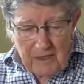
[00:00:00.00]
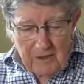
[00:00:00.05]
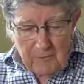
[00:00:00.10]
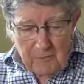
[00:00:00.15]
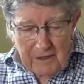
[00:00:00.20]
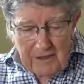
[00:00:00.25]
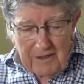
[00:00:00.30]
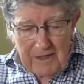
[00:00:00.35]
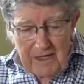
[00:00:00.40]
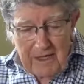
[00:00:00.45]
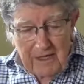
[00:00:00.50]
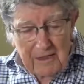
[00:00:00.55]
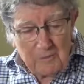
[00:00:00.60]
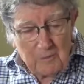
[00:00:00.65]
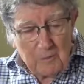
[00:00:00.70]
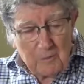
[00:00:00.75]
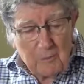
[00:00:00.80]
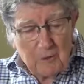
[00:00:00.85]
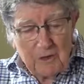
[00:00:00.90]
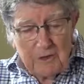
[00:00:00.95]
My dad,
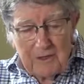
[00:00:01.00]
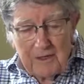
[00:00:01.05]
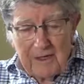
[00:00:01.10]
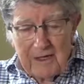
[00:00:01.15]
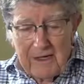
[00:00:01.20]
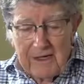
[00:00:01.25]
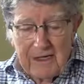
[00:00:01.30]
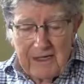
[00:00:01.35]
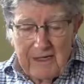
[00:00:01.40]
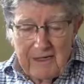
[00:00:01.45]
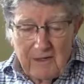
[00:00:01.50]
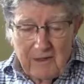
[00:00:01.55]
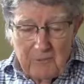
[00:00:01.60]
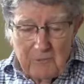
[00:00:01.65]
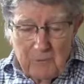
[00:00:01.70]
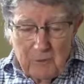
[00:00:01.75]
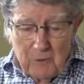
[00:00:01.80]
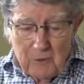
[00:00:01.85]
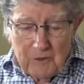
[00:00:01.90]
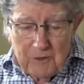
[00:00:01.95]
my brother, and I get on
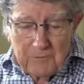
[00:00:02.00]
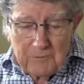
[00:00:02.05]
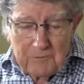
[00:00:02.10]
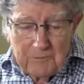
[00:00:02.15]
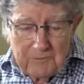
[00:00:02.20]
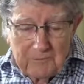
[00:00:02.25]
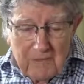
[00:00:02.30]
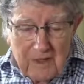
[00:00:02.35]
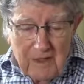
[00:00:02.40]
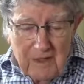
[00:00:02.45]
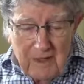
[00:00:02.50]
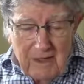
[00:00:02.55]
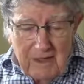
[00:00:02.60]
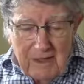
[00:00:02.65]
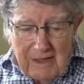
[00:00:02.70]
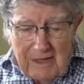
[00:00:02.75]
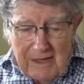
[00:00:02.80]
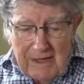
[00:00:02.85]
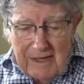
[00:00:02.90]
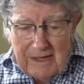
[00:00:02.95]
board,
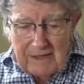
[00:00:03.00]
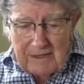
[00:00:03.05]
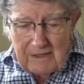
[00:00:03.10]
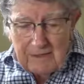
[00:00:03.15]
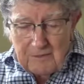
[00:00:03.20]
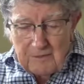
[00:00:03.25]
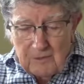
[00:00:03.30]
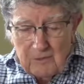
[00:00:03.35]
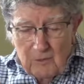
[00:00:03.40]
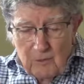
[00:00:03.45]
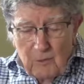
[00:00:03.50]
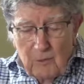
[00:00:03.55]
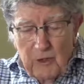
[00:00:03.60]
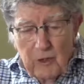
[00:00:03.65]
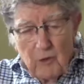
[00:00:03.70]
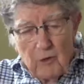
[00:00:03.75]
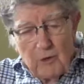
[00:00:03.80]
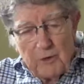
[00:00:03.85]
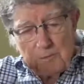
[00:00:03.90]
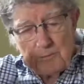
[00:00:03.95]
and we
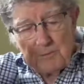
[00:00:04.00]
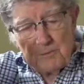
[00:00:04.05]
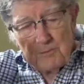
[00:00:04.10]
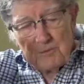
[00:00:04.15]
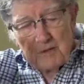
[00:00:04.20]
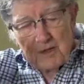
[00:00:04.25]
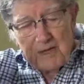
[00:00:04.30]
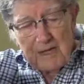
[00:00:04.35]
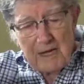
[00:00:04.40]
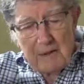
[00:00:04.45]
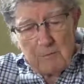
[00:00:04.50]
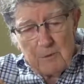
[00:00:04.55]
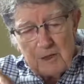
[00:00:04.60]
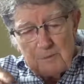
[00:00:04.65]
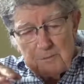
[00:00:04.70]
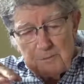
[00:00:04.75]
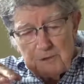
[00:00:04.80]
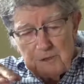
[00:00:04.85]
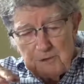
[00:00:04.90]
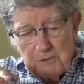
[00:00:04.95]
go up, climb
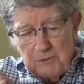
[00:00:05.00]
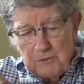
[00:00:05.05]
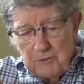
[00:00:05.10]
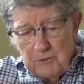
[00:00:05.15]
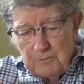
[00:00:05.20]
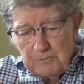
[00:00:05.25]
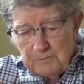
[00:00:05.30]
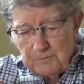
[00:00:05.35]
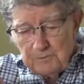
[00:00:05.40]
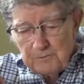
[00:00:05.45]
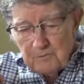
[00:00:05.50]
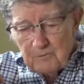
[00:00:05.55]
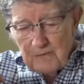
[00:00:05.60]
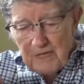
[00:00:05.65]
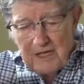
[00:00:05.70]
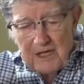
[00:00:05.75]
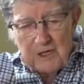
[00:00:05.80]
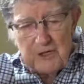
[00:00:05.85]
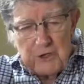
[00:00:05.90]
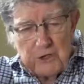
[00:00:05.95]
up to
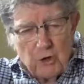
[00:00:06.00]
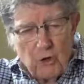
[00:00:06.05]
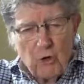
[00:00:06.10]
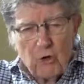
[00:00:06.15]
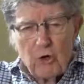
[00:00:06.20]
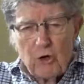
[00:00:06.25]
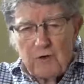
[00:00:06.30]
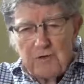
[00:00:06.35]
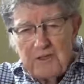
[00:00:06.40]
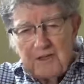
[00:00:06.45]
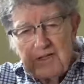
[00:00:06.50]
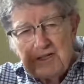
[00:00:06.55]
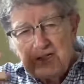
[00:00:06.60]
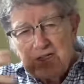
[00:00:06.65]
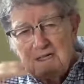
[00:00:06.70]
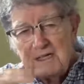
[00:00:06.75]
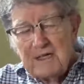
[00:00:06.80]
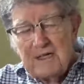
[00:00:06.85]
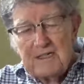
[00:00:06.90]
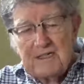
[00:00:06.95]
a door that's
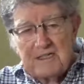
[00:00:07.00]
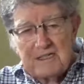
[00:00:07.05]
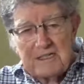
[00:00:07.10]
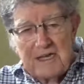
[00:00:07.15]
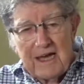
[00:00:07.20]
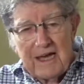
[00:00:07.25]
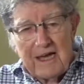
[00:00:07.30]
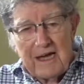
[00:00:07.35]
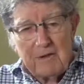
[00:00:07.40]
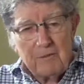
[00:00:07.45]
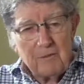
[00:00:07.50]
in the side,